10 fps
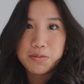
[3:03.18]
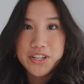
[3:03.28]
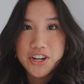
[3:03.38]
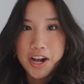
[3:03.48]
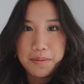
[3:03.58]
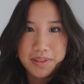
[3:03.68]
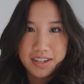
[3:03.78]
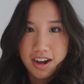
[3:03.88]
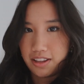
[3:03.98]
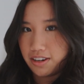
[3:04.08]
to switch up the
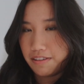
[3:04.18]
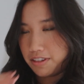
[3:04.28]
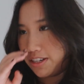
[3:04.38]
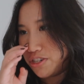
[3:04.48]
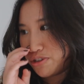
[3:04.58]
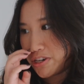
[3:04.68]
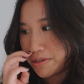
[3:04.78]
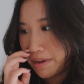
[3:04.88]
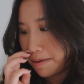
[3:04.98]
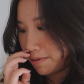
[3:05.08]
color of the
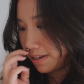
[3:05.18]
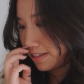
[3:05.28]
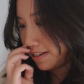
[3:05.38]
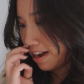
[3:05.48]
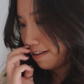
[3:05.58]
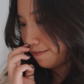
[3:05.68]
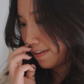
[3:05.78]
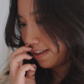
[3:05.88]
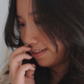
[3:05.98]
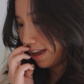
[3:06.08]
construction paper and stuff,
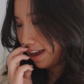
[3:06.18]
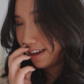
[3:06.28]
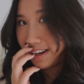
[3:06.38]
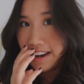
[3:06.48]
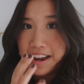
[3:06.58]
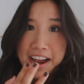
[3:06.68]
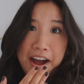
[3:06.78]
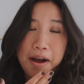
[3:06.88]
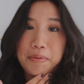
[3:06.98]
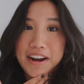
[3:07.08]
and then
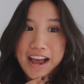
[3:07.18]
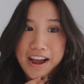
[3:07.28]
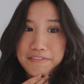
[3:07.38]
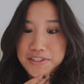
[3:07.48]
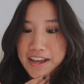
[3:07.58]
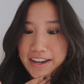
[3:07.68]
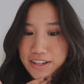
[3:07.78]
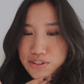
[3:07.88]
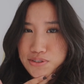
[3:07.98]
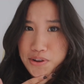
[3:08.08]
I'm going to have to
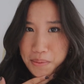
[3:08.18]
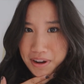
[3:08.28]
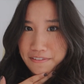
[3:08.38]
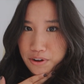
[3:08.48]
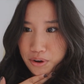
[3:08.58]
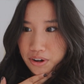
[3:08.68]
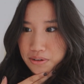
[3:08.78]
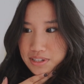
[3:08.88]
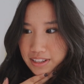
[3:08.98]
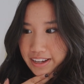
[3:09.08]
edit so many
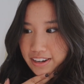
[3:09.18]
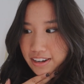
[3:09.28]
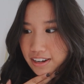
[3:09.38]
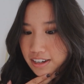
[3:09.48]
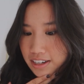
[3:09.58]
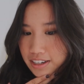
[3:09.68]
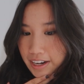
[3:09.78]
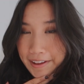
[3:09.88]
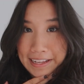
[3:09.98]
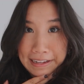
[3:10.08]
photos later.
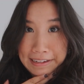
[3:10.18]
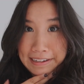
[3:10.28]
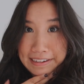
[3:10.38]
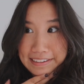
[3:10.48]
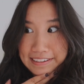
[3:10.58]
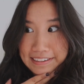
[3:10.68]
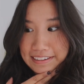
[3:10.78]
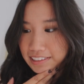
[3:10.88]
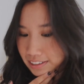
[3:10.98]
Eee.